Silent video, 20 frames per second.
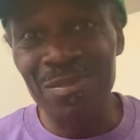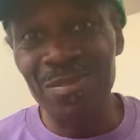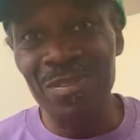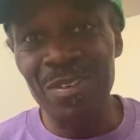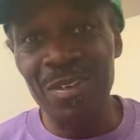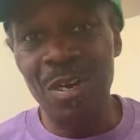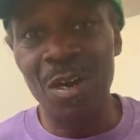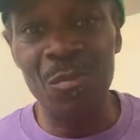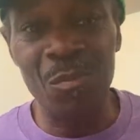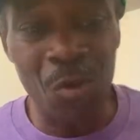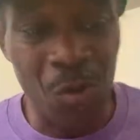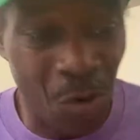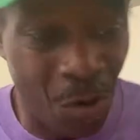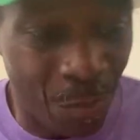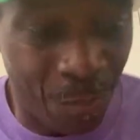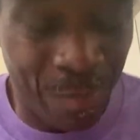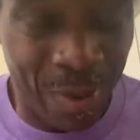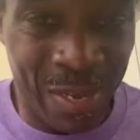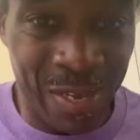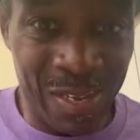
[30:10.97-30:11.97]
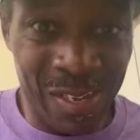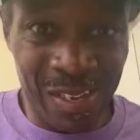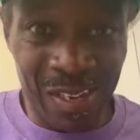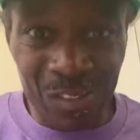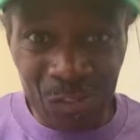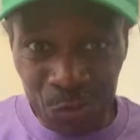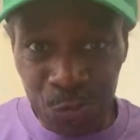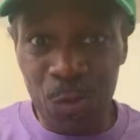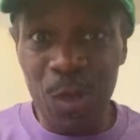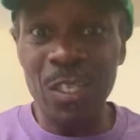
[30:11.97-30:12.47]
Come on, man. In
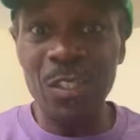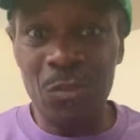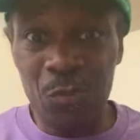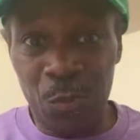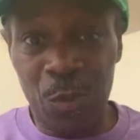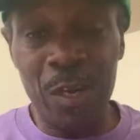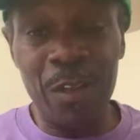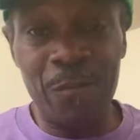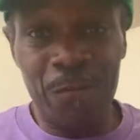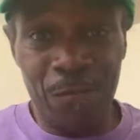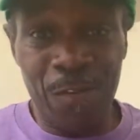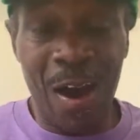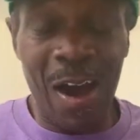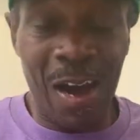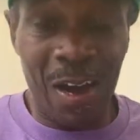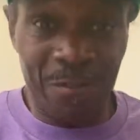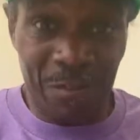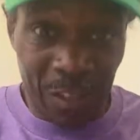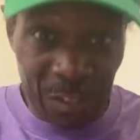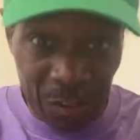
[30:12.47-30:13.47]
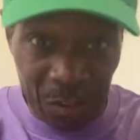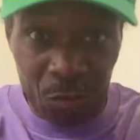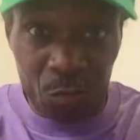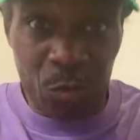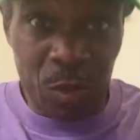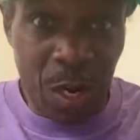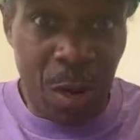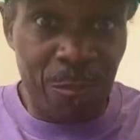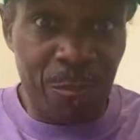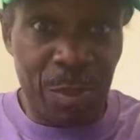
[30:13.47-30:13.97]
2025, this is
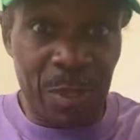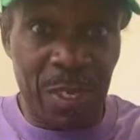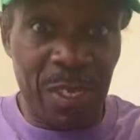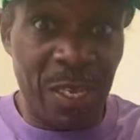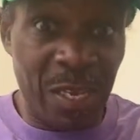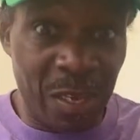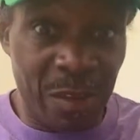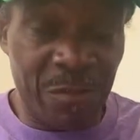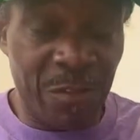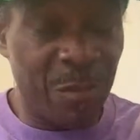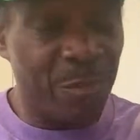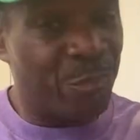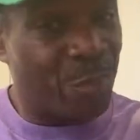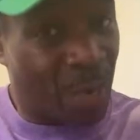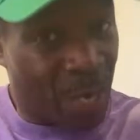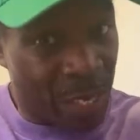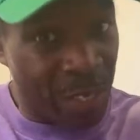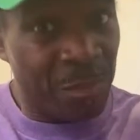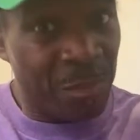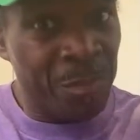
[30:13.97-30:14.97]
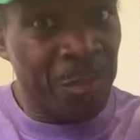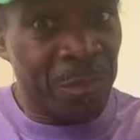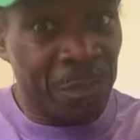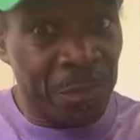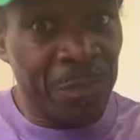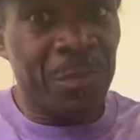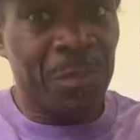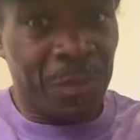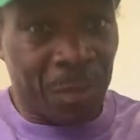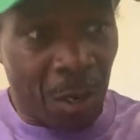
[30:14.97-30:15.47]
what I'm believing, but
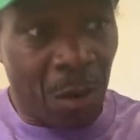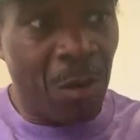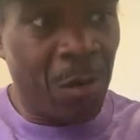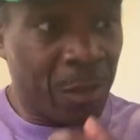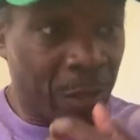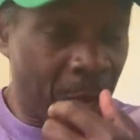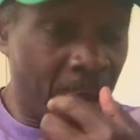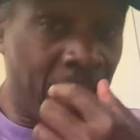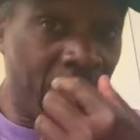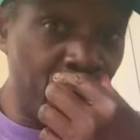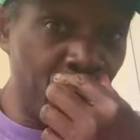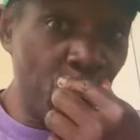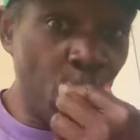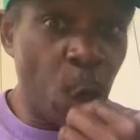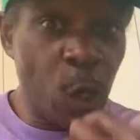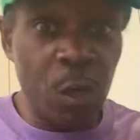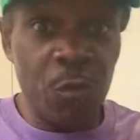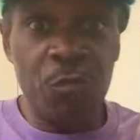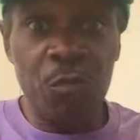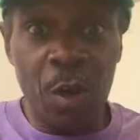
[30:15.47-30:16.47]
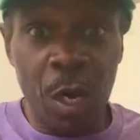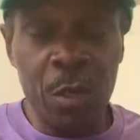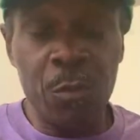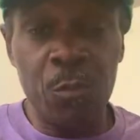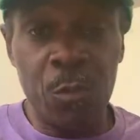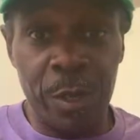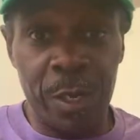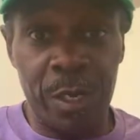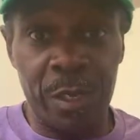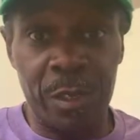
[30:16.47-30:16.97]
okay, we're going to run
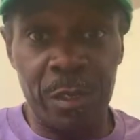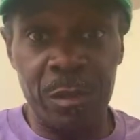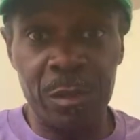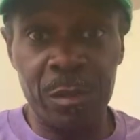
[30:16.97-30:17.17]
with it.